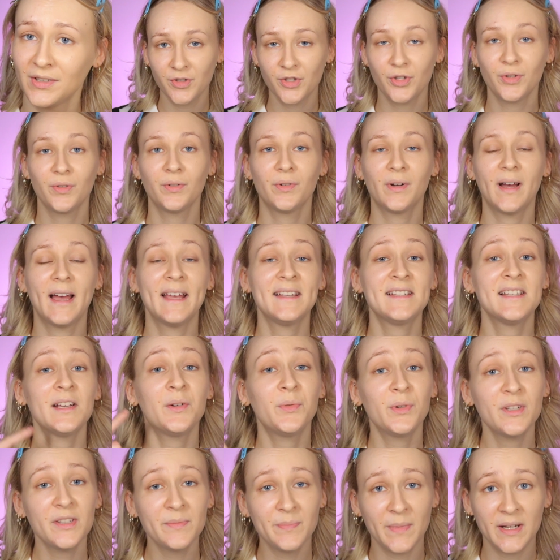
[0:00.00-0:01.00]
So as I
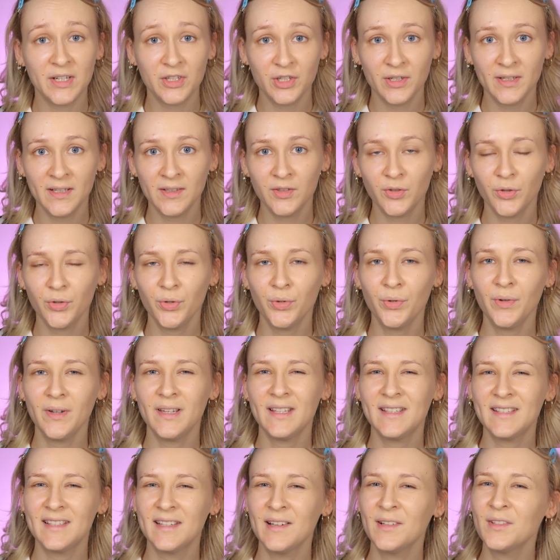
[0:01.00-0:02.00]
was mentioning to you,
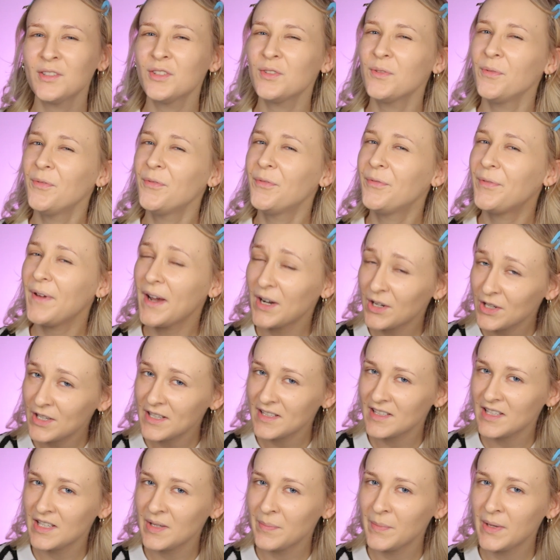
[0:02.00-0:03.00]
it sounds fairly
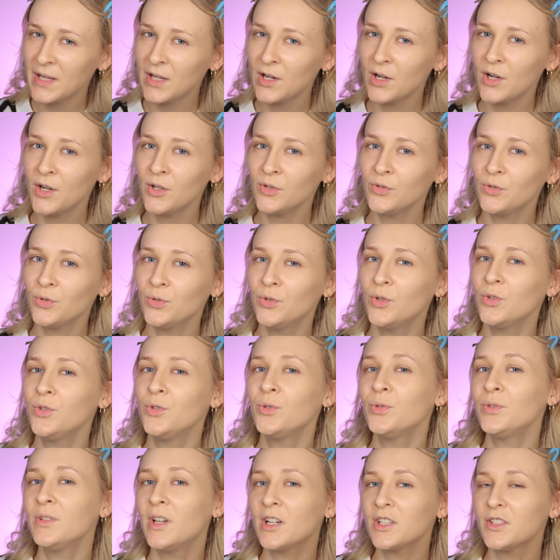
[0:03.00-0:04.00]
similar to the
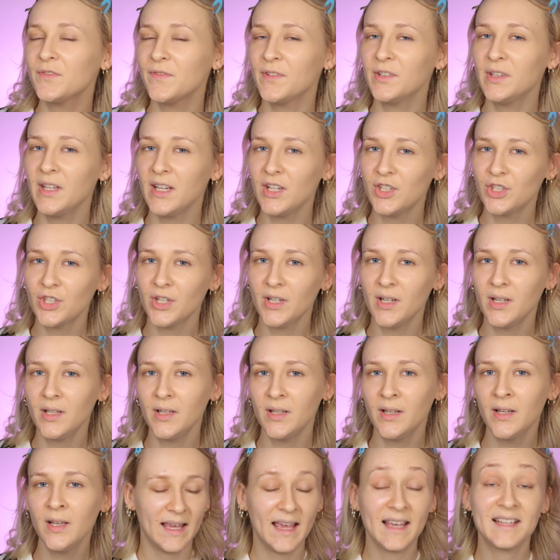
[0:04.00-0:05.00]
new Nars
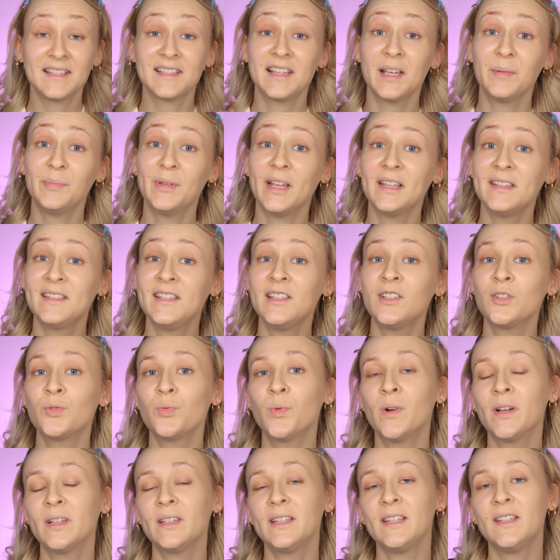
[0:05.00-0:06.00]
foundation, except that this
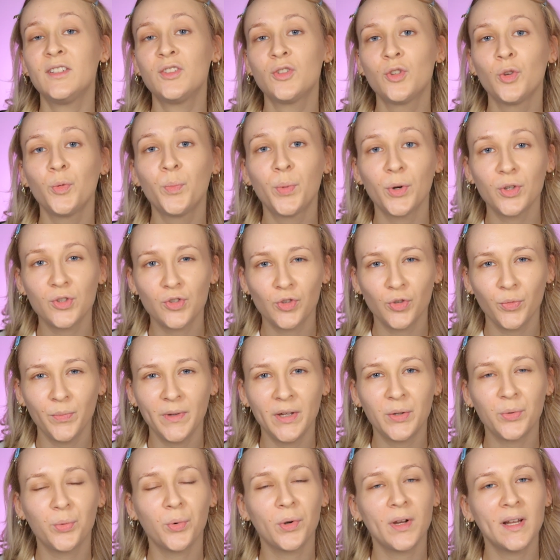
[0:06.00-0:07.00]
one is supposed to
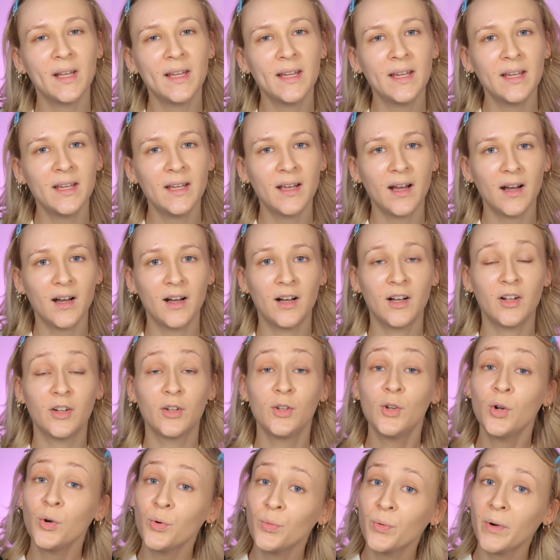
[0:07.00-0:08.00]
be really
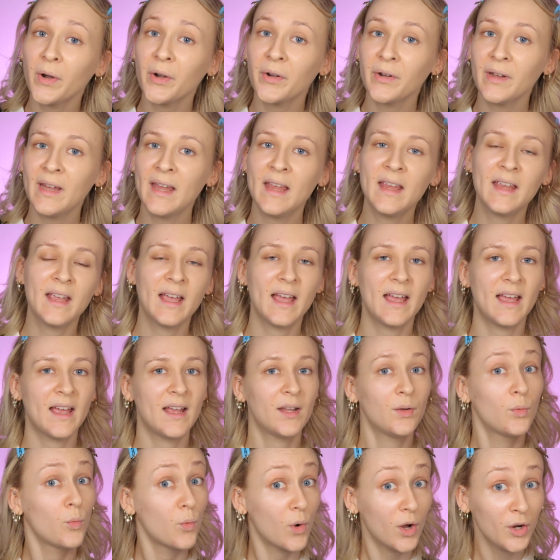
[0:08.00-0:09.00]
long wearing
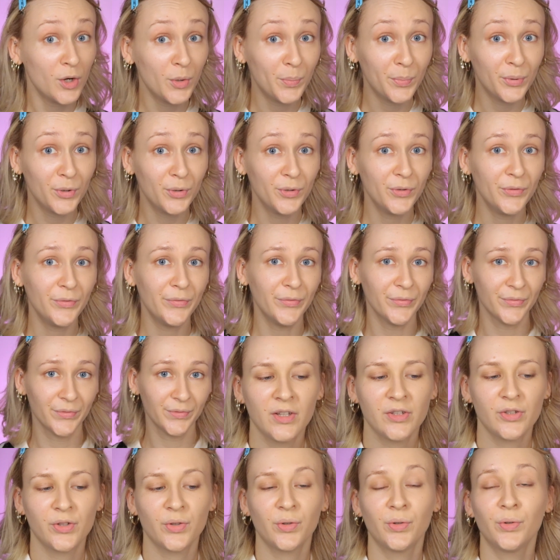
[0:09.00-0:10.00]
and waterproof.
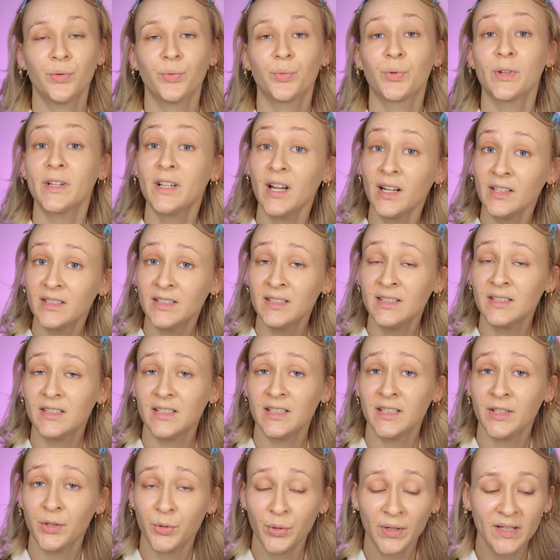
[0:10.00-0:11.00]
So regarding
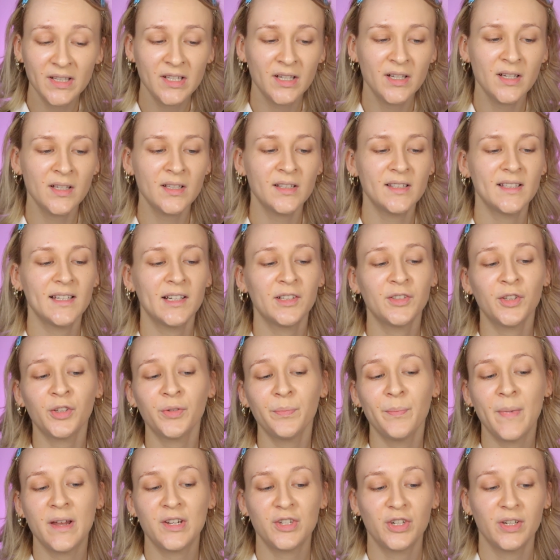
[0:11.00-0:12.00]
the ingredients, they are
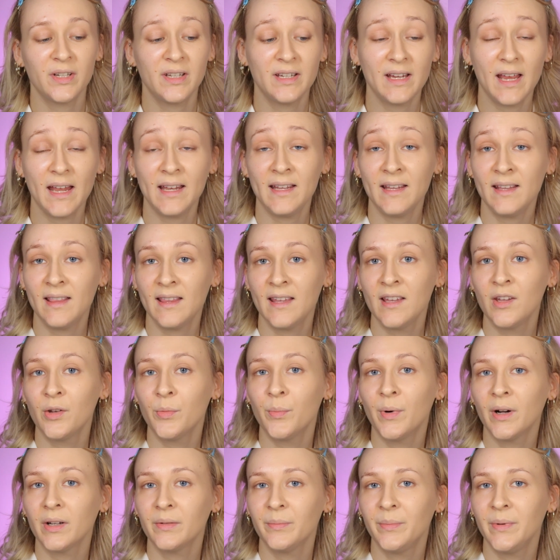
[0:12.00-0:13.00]
not mentioning anything
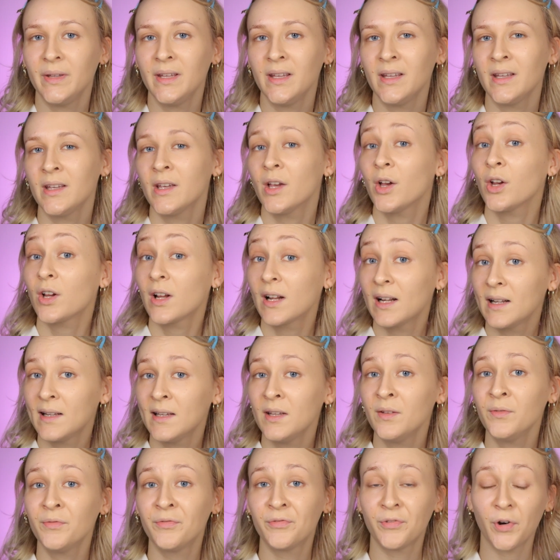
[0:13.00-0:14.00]
about being a
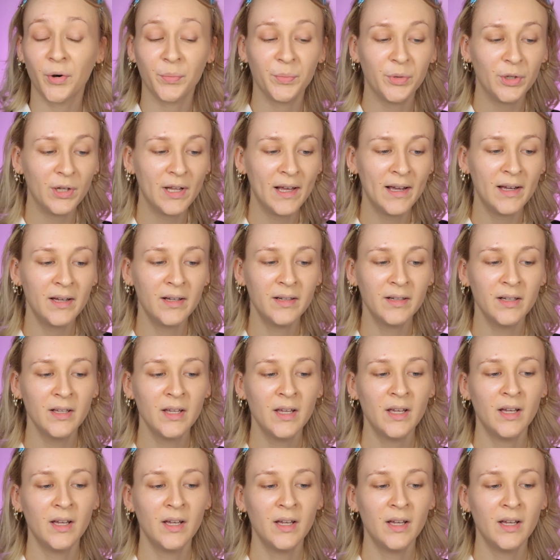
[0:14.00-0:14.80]
clean formula.